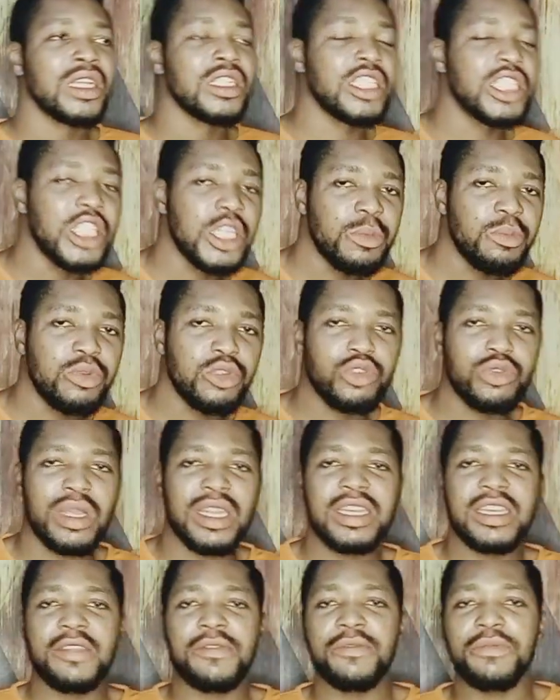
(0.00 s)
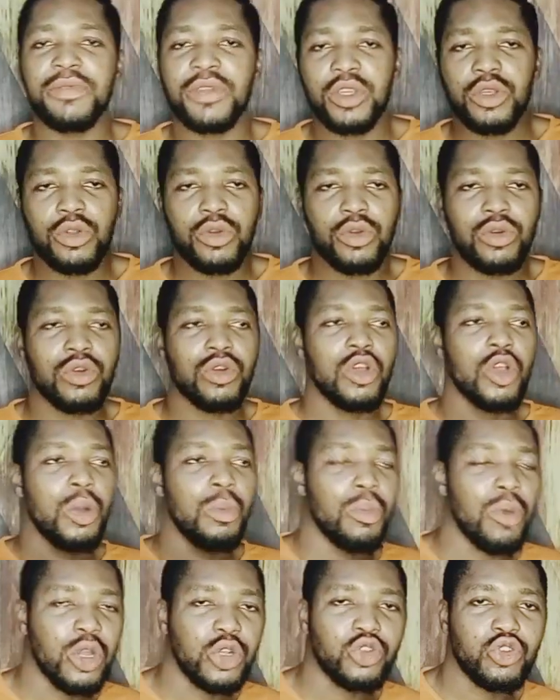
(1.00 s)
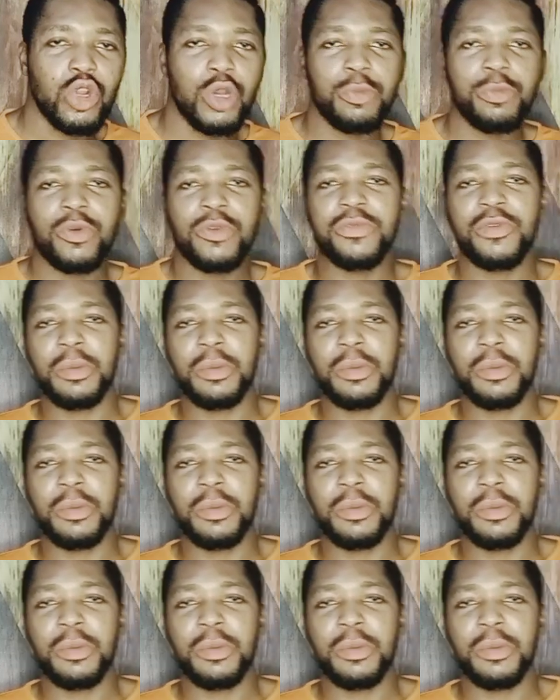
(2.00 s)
Tinubu trending video, more trouble